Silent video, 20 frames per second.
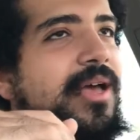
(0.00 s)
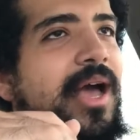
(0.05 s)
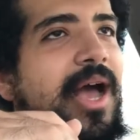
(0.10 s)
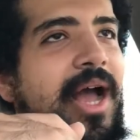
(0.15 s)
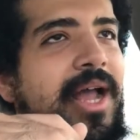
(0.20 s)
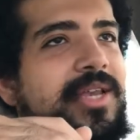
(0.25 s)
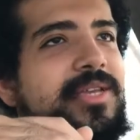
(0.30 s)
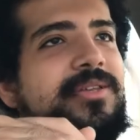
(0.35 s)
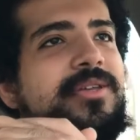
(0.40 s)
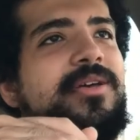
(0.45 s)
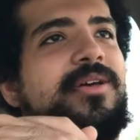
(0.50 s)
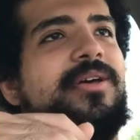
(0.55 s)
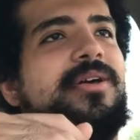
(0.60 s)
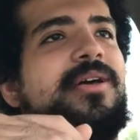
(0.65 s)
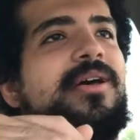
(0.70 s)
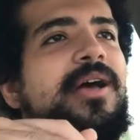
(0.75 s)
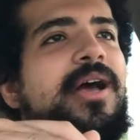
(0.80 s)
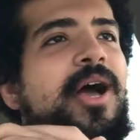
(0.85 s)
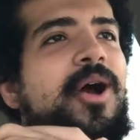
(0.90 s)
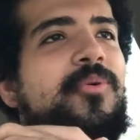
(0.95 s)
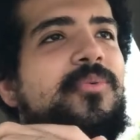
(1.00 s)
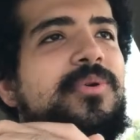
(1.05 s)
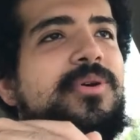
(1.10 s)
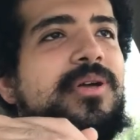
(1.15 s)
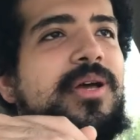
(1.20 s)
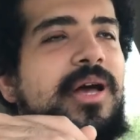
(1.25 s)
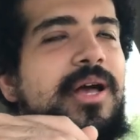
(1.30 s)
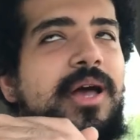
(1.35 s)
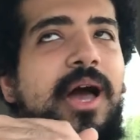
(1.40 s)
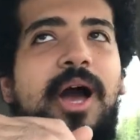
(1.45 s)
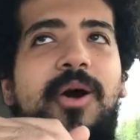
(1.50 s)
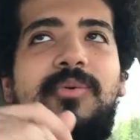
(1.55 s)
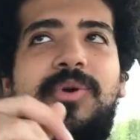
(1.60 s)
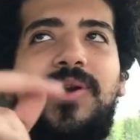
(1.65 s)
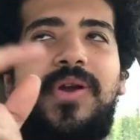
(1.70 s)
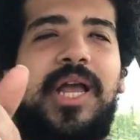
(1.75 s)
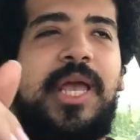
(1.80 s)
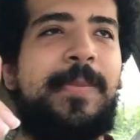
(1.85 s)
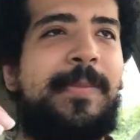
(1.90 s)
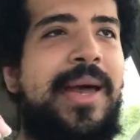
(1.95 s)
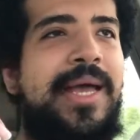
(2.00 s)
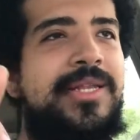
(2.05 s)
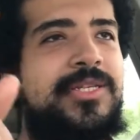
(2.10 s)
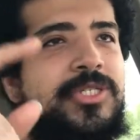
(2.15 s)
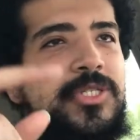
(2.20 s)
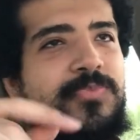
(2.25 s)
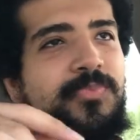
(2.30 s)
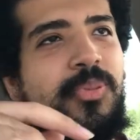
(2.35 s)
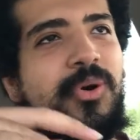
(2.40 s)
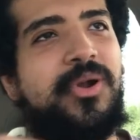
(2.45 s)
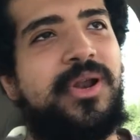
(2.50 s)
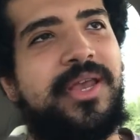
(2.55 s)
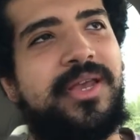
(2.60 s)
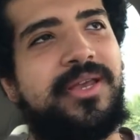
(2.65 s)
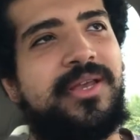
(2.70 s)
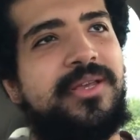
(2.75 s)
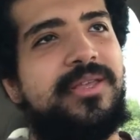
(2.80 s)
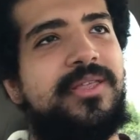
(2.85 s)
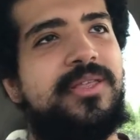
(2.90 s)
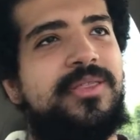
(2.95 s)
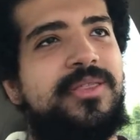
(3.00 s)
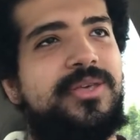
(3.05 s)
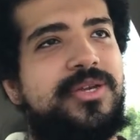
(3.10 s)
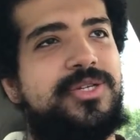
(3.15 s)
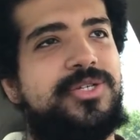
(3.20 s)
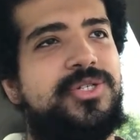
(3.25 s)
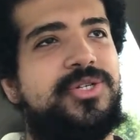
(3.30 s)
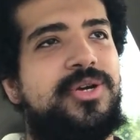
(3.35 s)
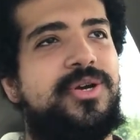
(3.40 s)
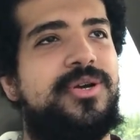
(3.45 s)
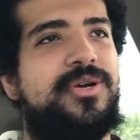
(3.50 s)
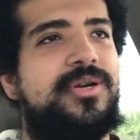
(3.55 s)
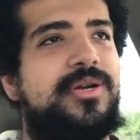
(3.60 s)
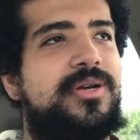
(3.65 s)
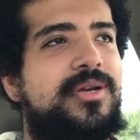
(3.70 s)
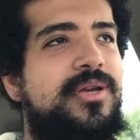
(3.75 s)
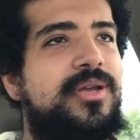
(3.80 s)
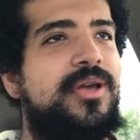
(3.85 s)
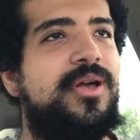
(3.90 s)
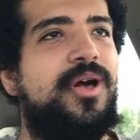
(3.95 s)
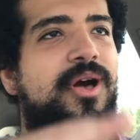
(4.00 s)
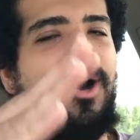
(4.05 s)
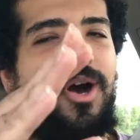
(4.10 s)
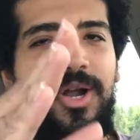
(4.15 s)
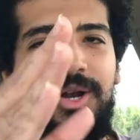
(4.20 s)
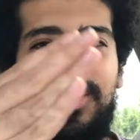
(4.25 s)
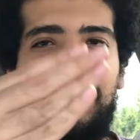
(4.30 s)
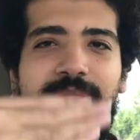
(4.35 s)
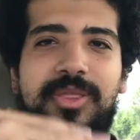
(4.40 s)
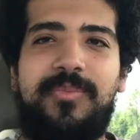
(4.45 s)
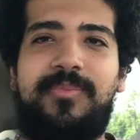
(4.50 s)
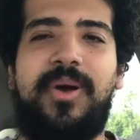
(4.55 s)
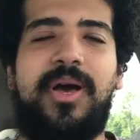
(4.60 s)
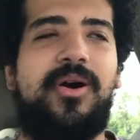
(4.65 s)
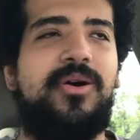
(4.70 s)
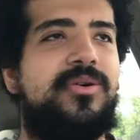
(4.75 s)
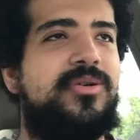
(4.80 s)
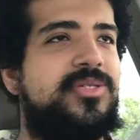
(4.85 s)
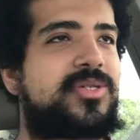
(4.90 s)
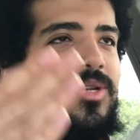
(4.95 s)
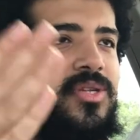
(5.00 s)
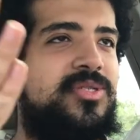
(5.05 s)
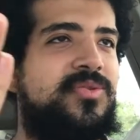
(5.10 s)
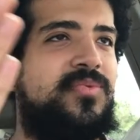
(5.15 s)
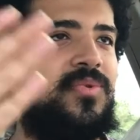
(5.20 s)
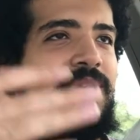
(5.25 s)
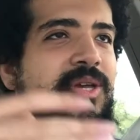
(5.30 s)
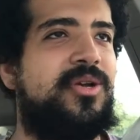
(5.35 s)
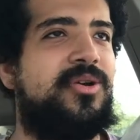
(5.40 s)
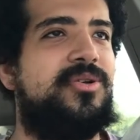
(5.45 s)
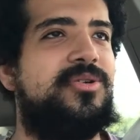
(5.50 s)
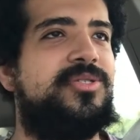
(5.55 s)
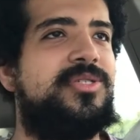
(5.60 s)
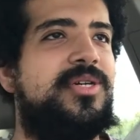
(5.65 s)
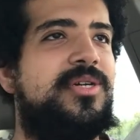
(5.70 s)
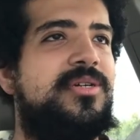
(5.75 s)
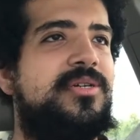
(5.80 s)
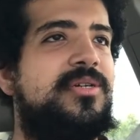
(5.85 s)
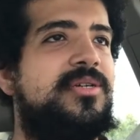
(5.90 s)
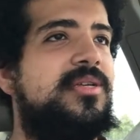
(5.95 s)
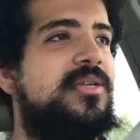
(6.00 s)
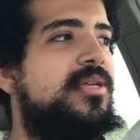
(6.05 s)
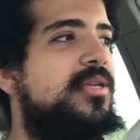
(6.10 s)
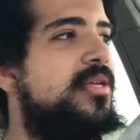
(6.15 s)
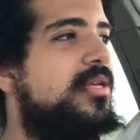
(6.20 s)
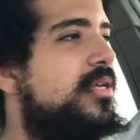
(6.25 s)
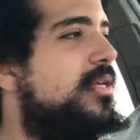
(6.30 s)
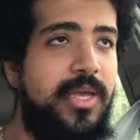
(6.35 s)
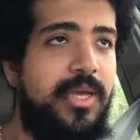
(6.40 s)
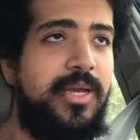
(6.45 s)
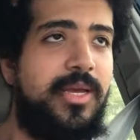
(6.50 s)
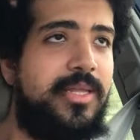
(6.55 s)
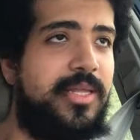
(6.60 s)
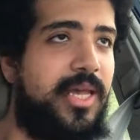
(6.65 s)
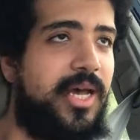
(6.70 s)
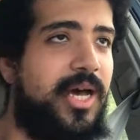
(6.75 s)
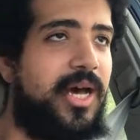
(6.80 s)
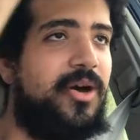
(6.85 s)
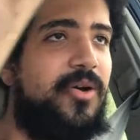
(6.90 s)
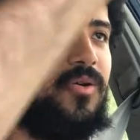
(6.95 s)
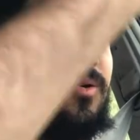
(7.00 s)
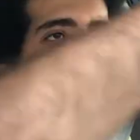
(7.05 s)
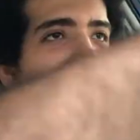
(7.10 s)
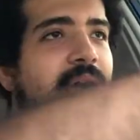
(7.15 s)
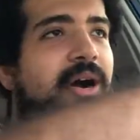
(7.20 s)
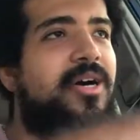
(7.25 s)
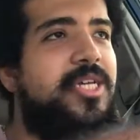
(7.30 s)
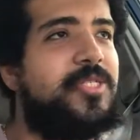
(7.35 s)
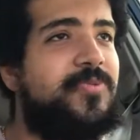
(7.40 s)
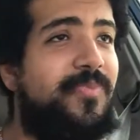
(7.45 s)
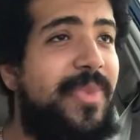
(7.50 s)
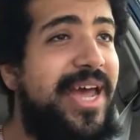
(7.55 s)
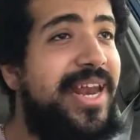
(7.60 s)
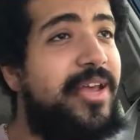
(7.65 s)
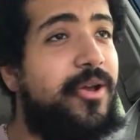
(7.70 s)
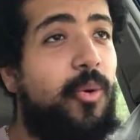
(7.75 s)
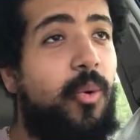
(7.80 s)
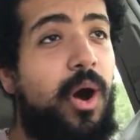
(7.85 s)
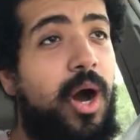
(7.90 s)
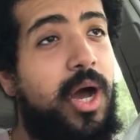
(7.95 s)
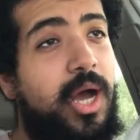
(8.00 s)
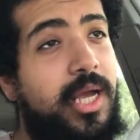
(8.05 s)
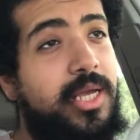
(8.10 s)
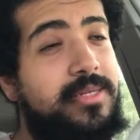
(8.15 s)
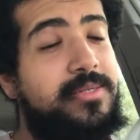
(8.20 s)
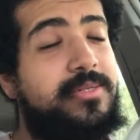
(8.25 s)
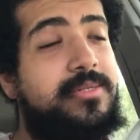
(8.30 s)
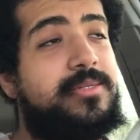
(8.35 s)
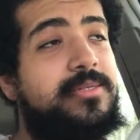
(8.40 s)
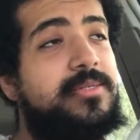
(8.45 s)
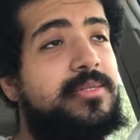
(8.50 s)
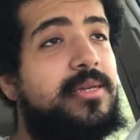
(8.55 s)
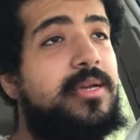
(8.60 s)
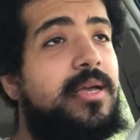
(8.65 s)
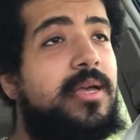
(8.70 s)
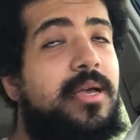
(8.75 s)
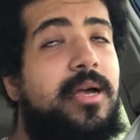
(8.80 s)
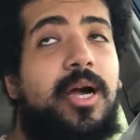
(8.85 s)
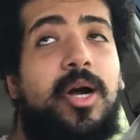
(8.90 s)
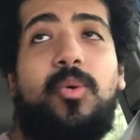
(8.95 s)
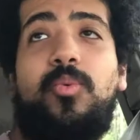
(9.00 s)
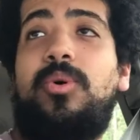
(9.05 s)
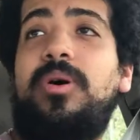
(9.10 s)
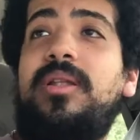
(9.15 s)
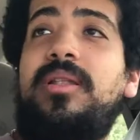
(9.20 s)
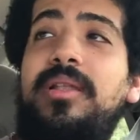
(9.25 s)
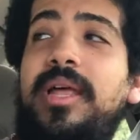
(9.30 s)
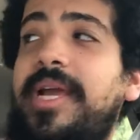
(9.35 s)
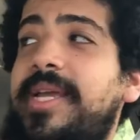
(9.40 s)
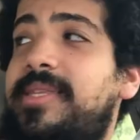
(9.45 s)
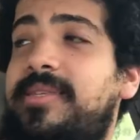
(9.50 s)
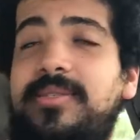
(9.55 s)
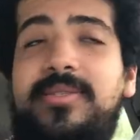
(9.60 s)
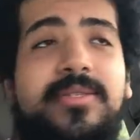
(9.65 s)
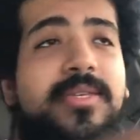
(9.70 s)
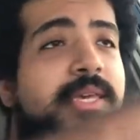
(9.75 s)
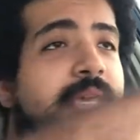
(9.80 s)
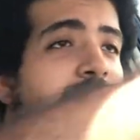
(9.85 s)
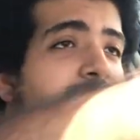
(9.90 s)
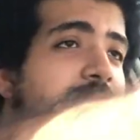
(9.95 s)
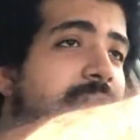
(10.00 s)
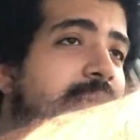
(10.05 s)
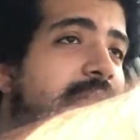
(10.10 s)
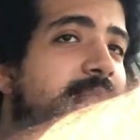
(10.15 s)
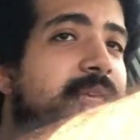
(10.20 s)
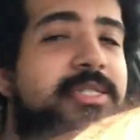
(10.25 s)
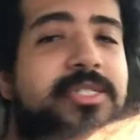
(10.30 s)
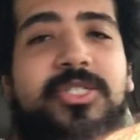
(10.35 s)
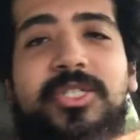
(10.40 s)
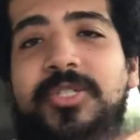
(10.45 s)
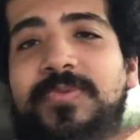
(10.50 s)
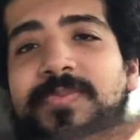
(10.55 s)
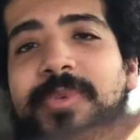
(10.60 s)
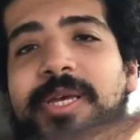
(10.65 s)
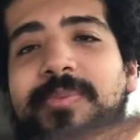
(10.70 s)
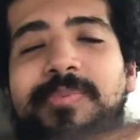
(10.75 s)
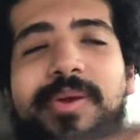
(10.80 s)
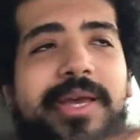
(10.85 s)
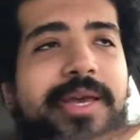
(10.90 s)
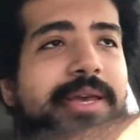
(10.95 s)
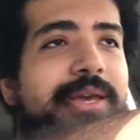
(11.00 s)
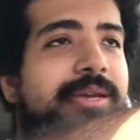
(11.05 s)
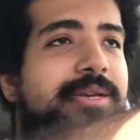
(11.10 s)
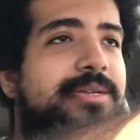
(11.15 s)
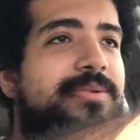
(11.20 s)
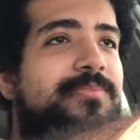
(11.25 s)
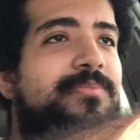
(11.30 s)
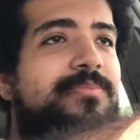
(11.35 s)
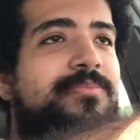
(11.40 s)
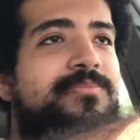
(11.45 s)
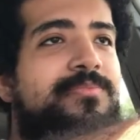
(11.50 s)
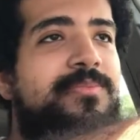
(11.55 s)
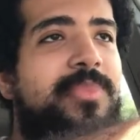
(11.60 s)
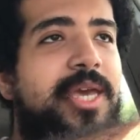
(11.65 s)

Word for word: I uh, I would I would recommend just putting the shirt under the belt so it doesn't really hurt you. Now, cosmetic wise, I would like to see. This is just me being